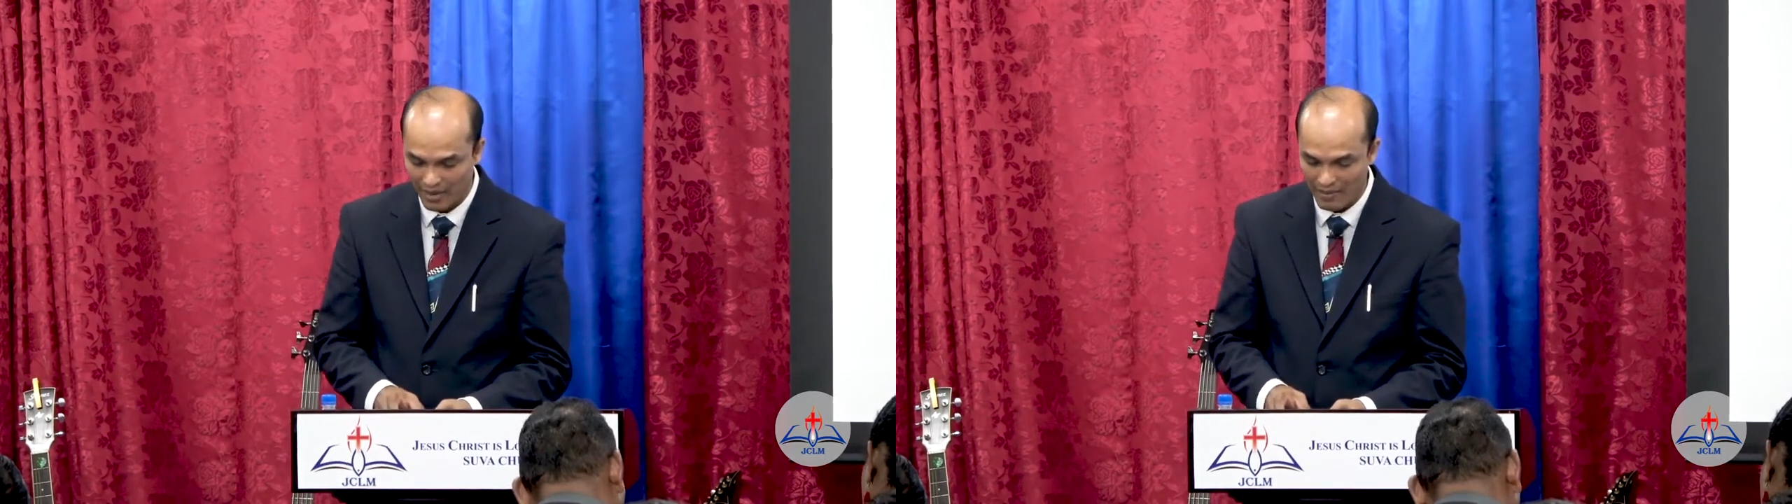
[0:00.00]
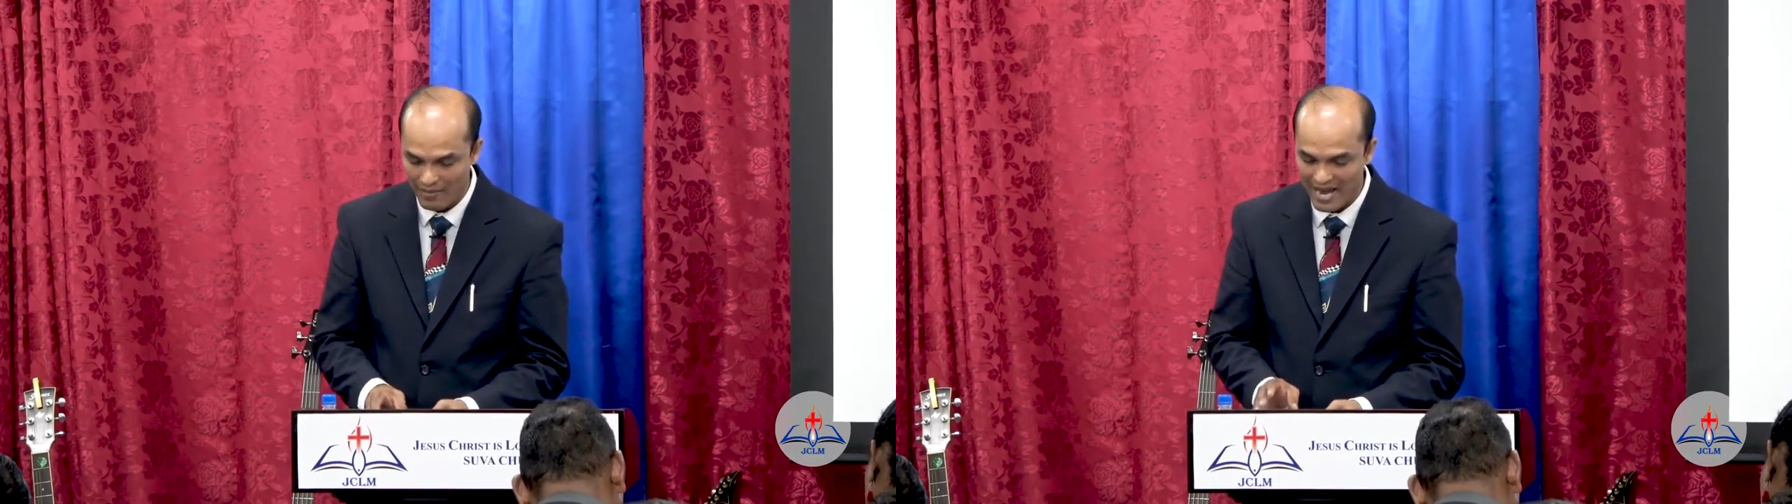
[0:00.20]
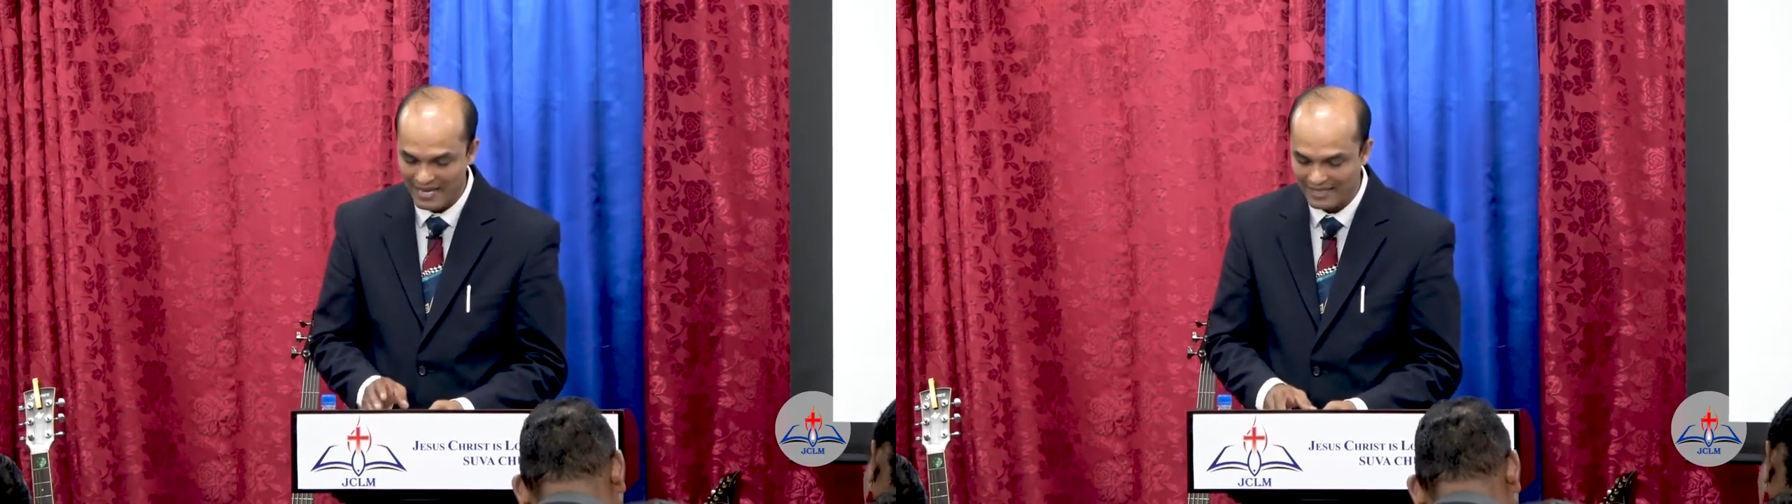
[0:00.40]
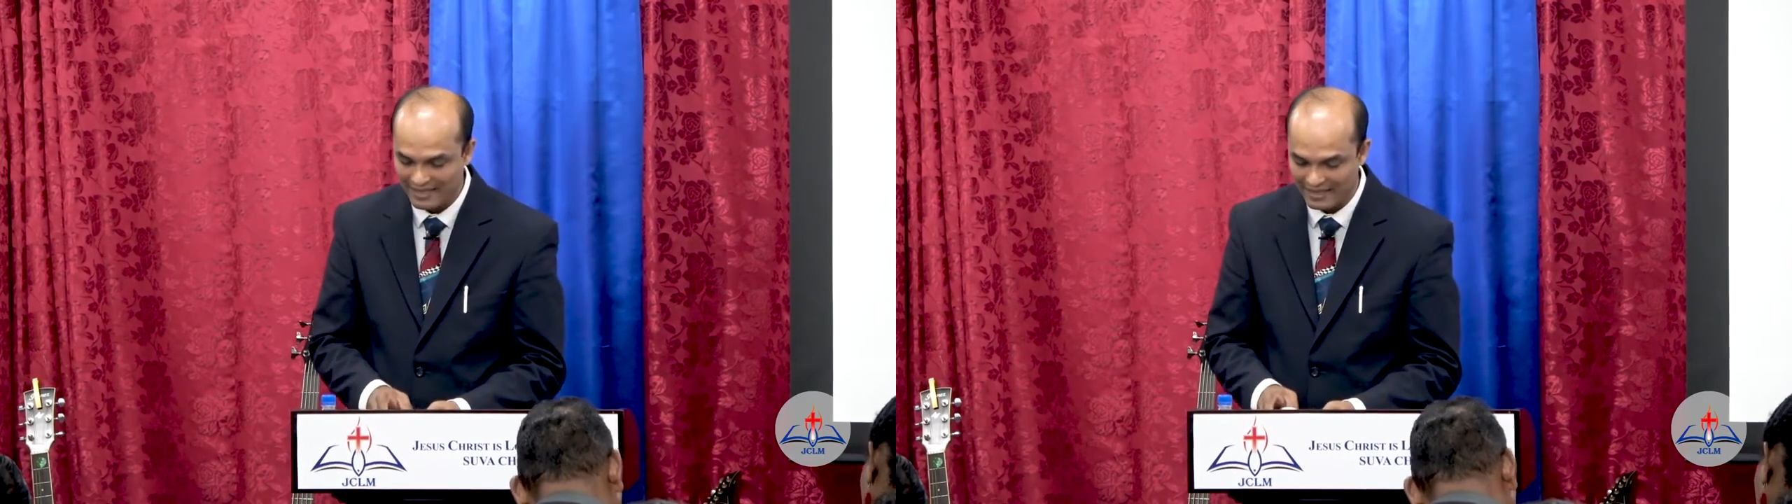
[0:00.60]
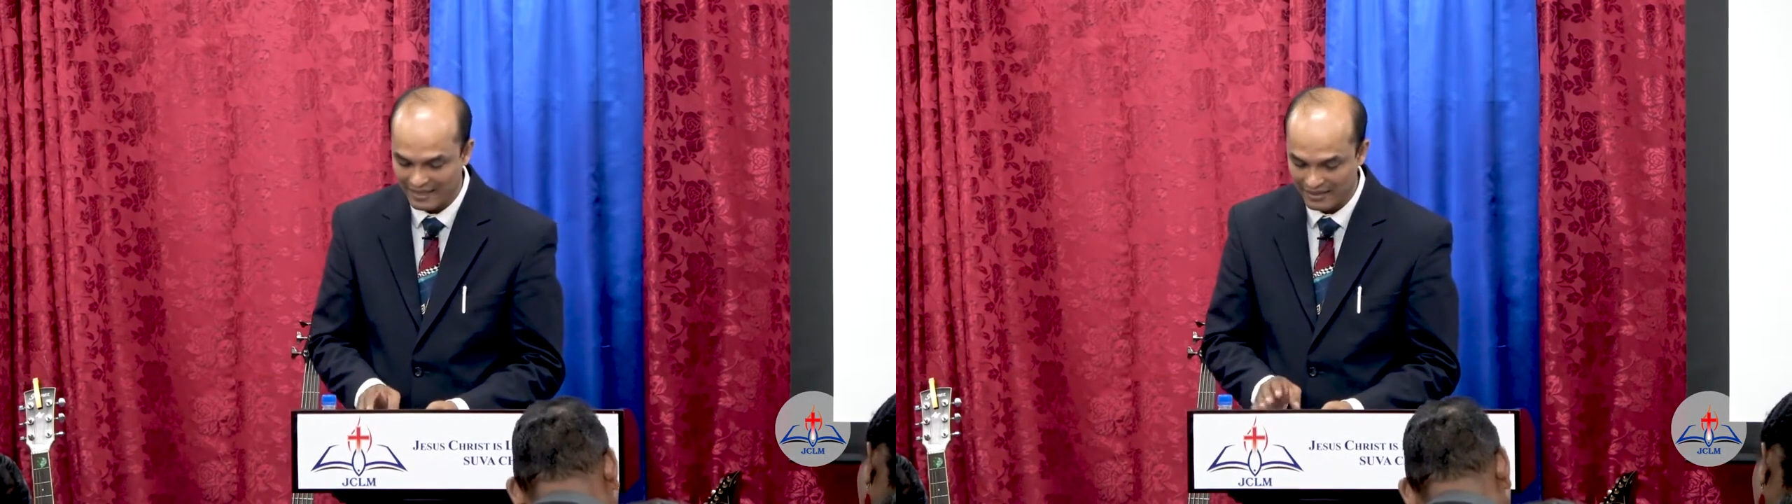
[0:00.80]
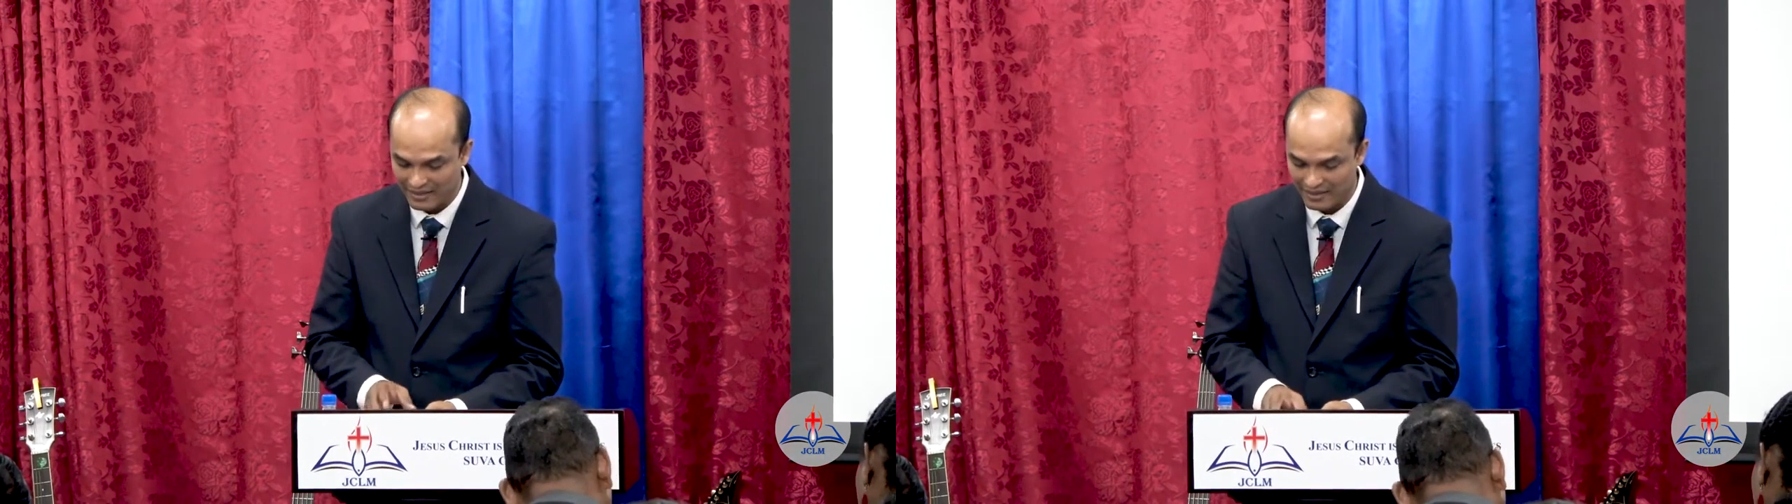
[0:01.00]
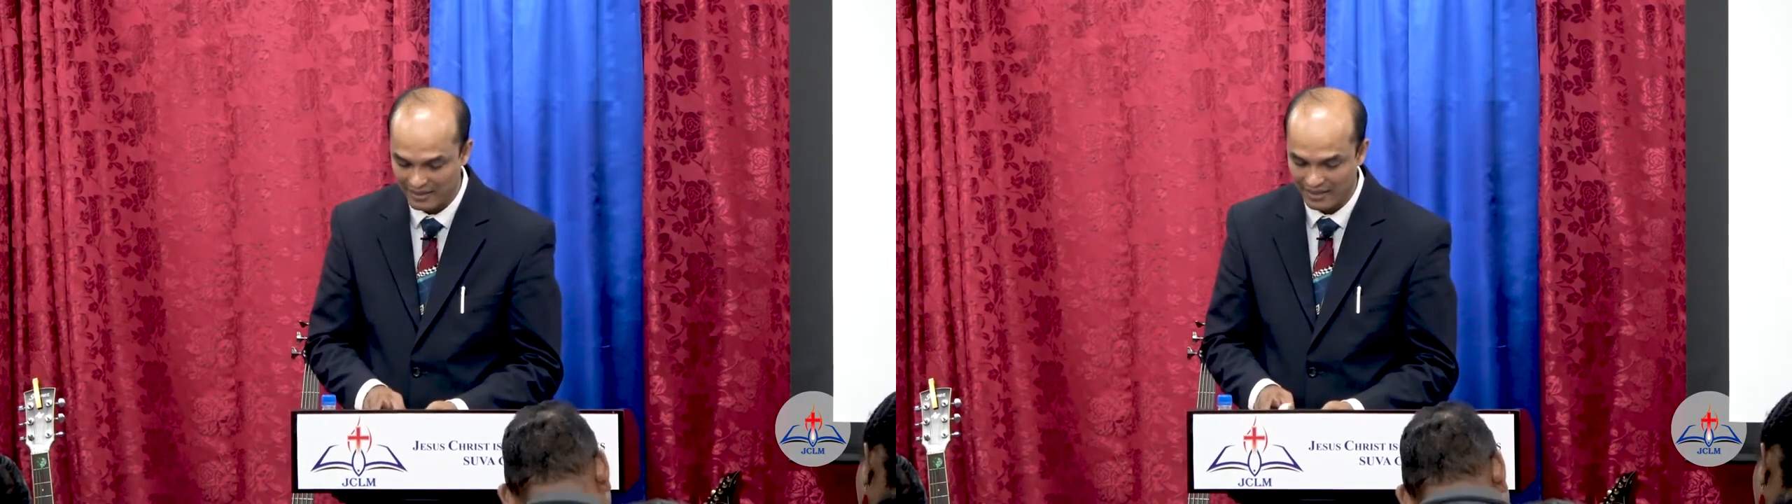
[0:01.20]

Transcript: Bible may have 2 Kings.